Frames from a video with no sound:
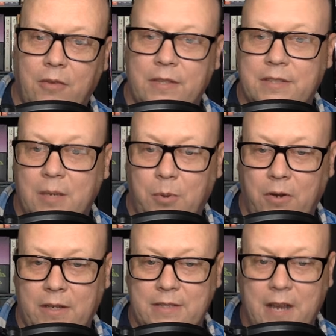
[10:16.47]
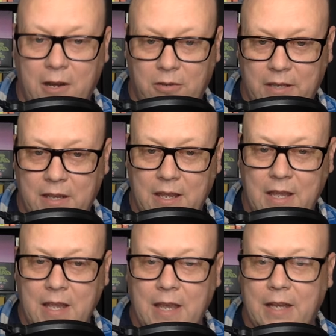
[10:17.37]
the city park entirely,
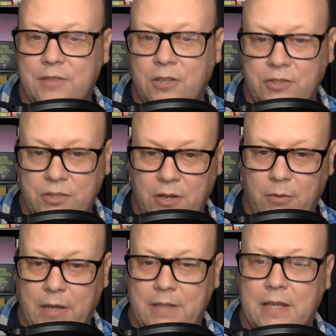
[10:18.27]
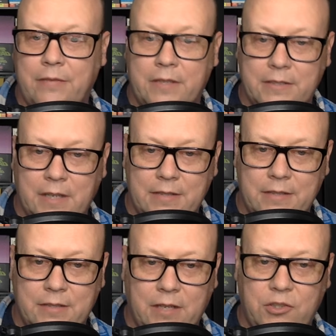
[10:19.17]
and it starts snowing. Daffy decides
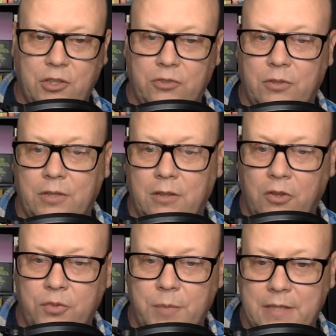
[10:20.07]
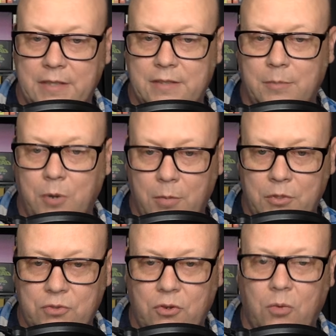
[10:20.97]
to take shelter at the closed Macy's
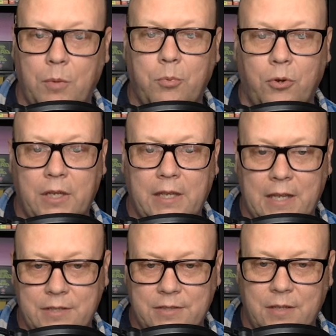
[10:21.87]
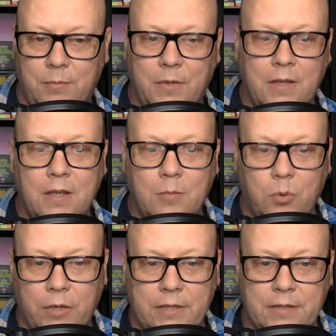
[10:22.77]
department store. When Porky catches him,
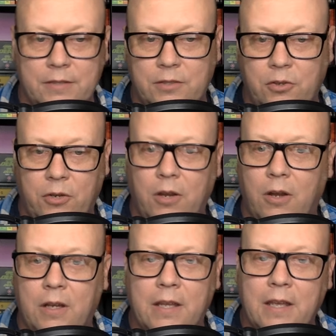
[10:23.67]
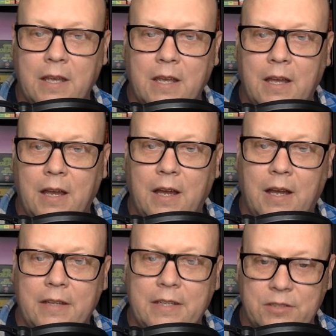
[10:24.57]
Porky's the security guard,
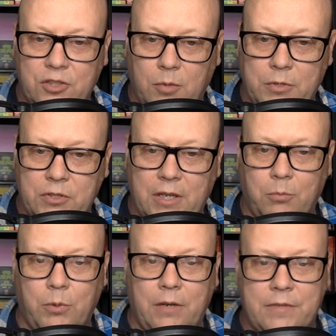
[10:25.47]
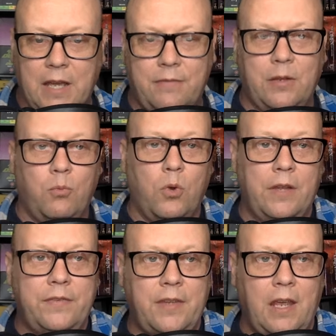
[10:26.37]
he's determined to get rid of Daffy
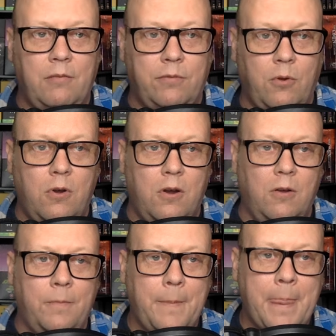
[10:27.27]
once and for all.